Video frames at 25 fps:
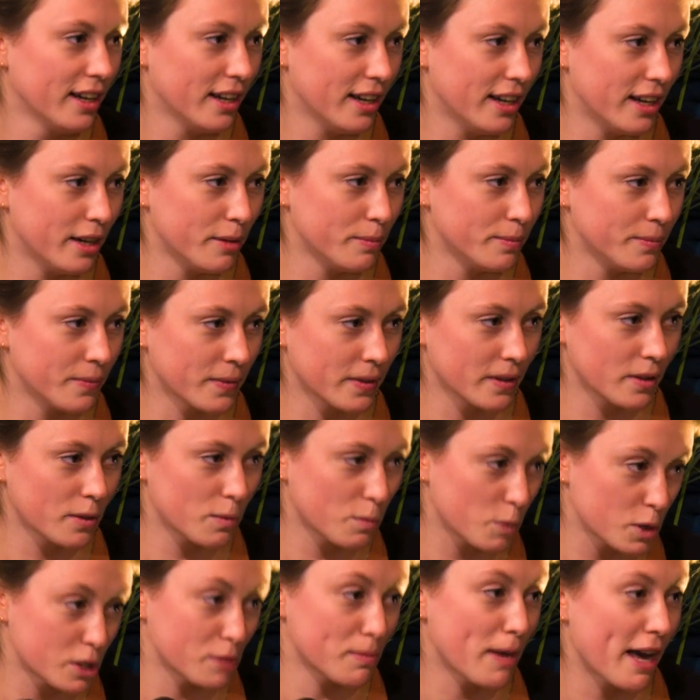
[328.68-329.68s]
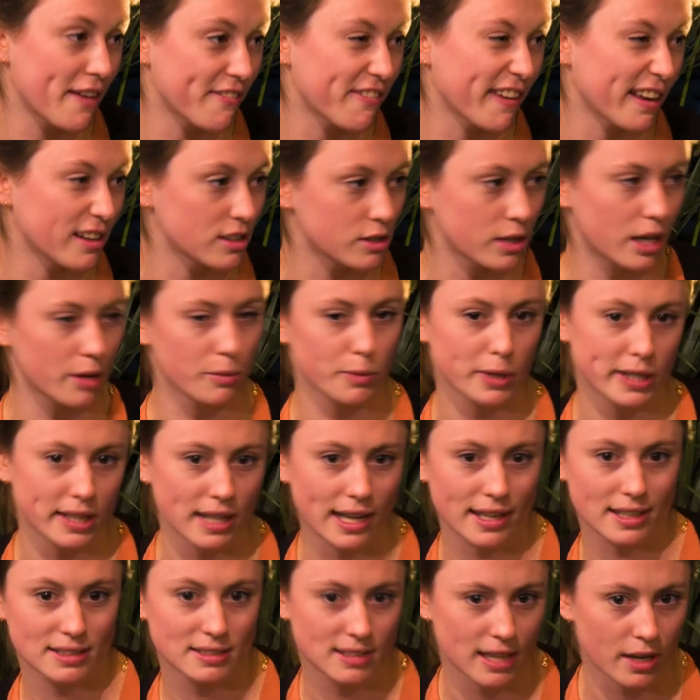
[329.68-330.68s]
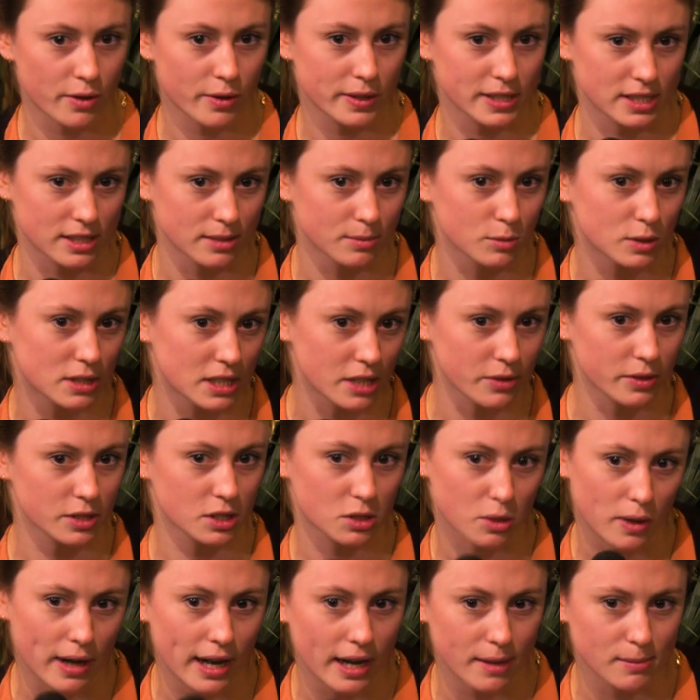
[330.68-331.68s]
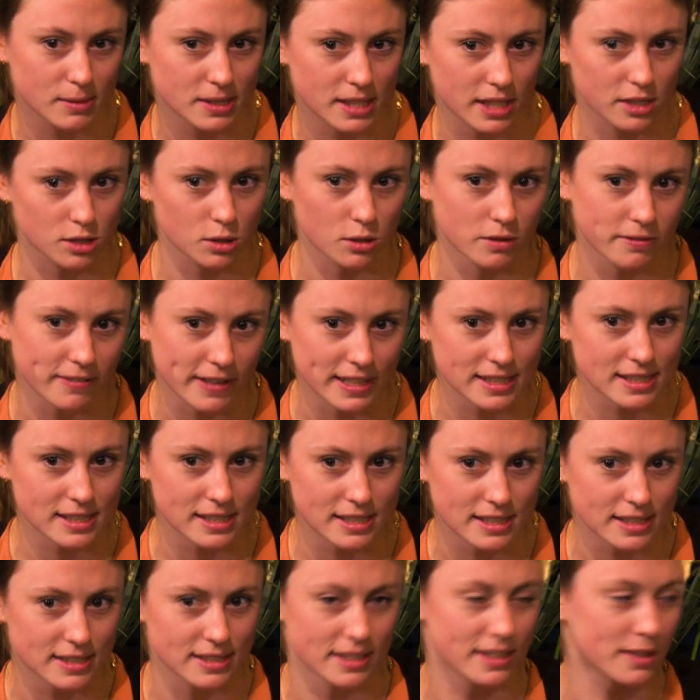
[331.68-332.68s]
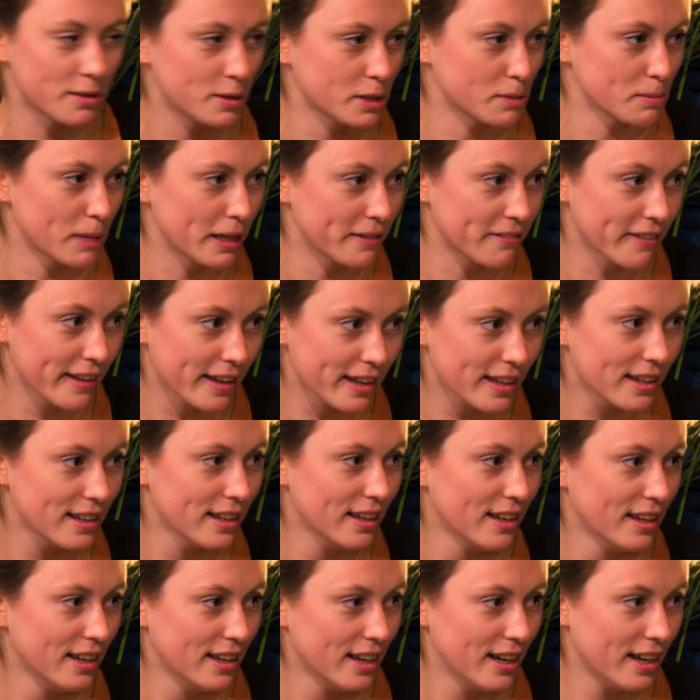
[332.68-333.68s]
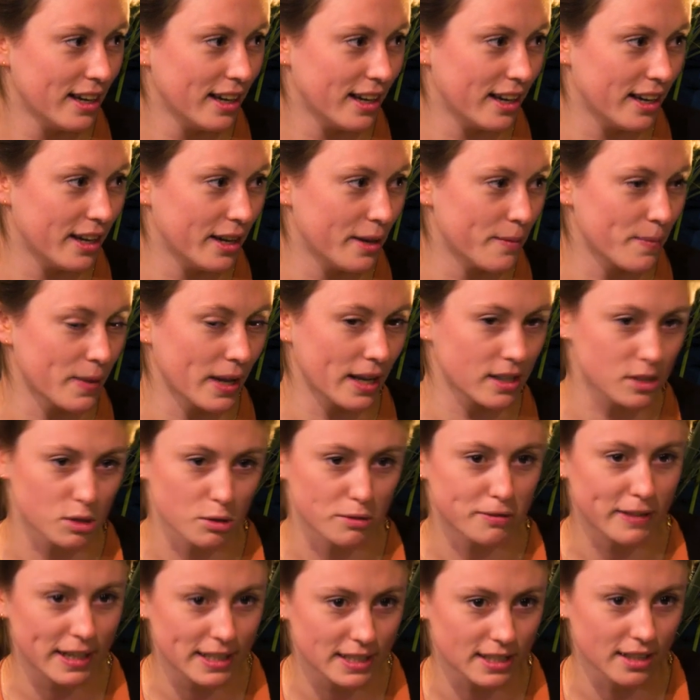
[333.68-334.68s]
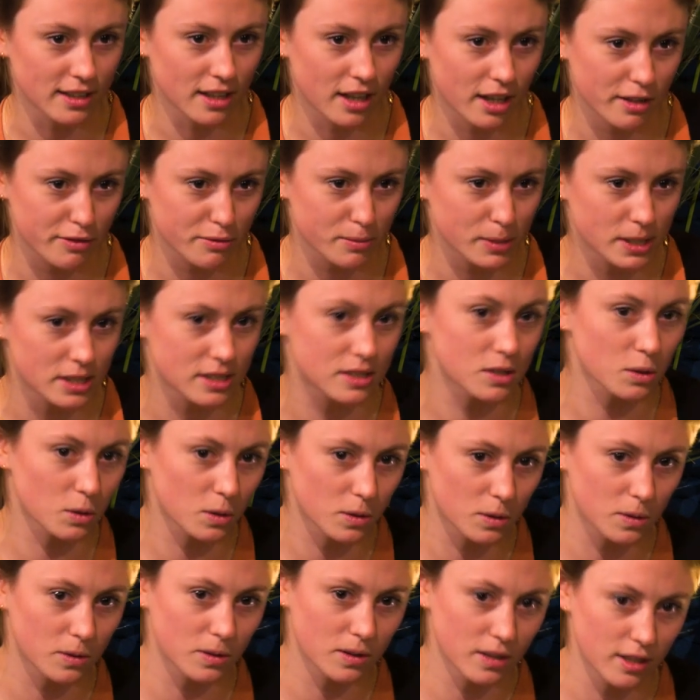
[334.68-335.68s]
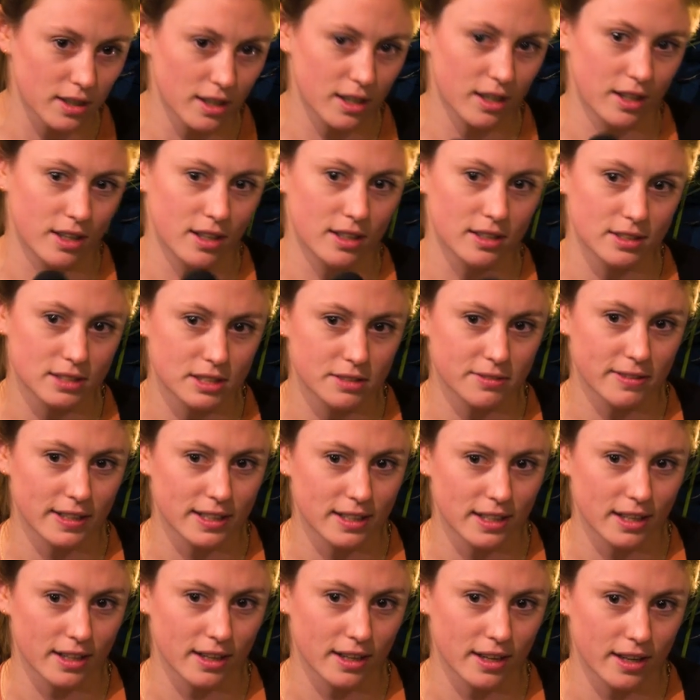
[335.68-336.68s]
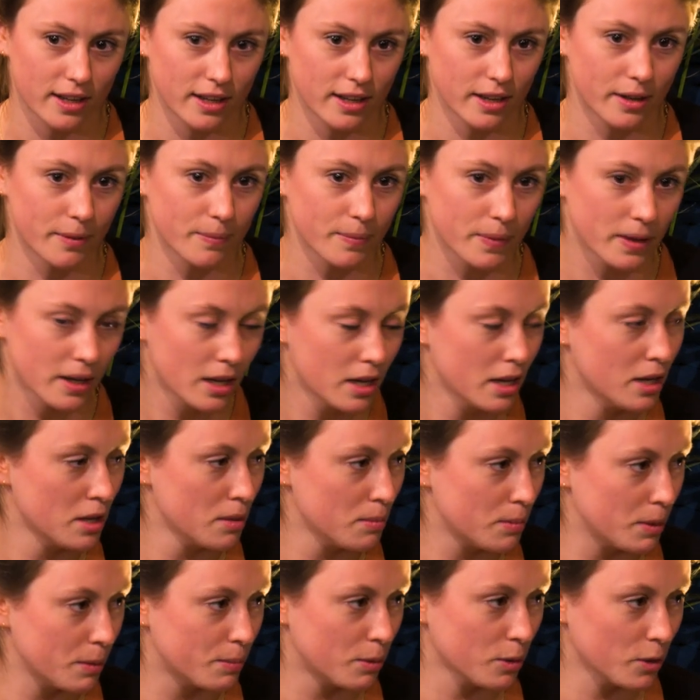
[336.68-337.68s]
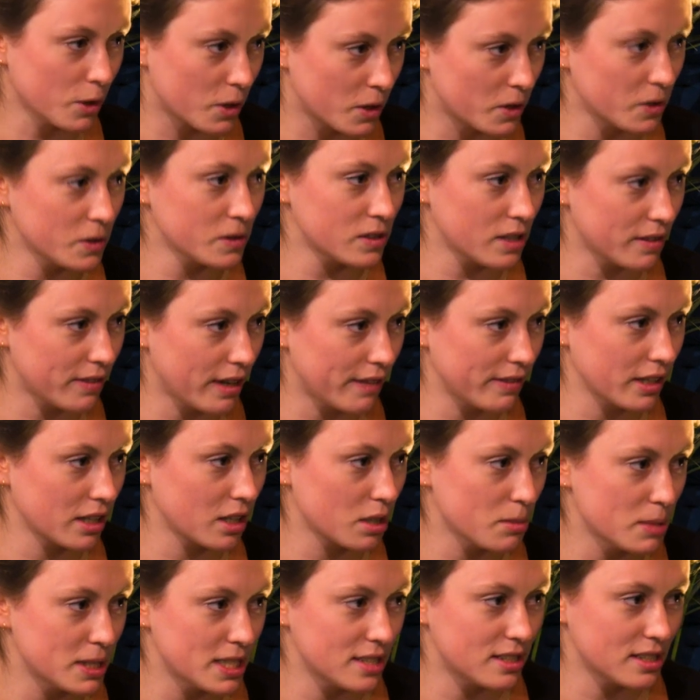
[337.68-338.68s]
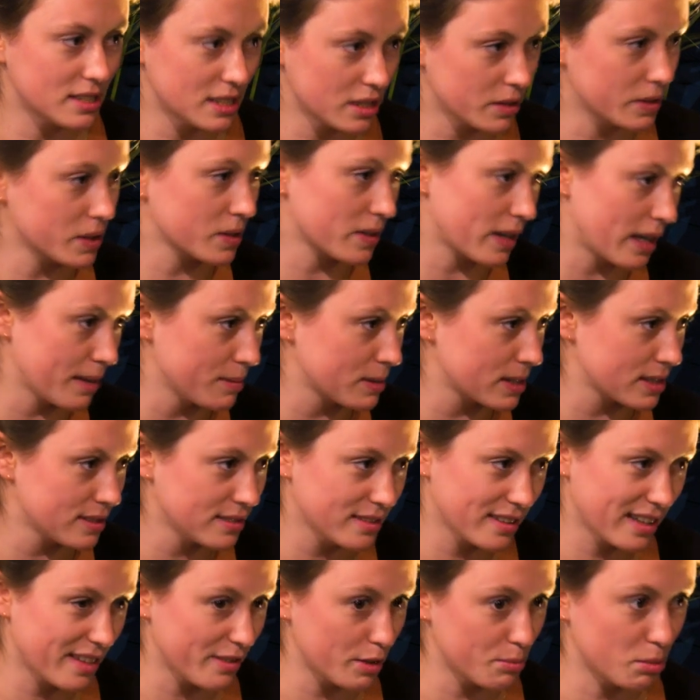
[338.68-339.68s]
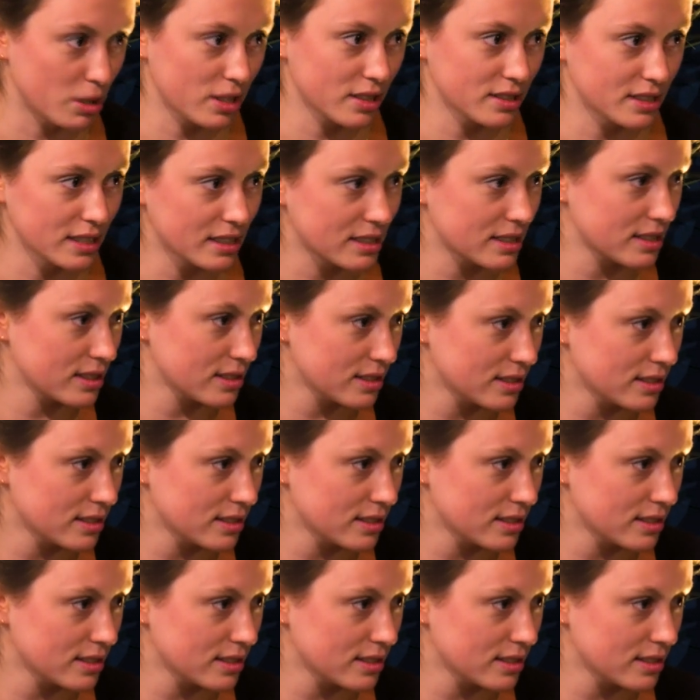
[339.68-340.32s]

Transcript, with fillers: um, was my thing. So I really liked terrorism, serious crimes, sexual offenses. It was my thing. Um, and so fighting governments or uh, defending um, people accused of having committed serious crimes, never politics.